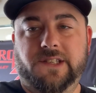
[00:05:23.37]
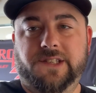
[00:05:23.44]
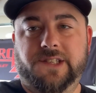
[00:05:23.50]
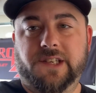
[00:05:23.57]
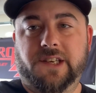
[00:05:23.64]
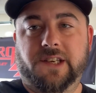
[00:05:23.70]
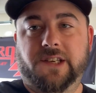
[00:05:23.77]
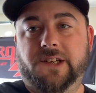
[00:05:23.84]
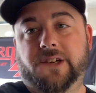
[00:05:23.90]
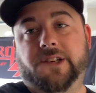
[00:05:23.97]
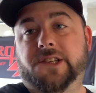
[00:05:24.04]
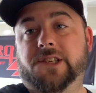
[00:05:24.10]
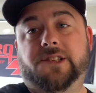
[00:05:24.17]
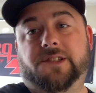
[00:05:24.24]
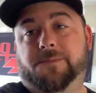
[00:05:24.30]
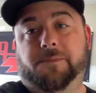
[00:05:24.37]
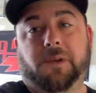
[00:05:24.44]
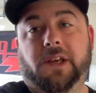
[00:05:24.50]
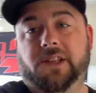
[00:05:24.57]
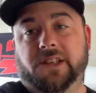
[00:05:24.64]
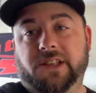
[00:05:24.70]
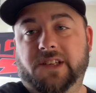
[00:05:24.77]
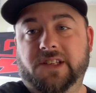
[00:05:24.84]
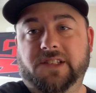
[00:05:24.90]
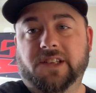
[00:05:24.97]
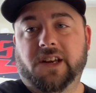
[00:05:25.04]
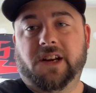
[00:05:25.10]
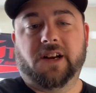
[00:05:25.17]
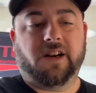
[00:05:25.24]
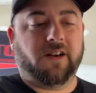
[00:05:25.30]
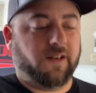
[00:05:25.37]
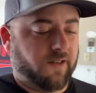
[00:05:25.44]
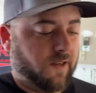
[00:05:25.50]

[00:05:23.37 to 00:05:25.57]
see it, or just plainly didn't care.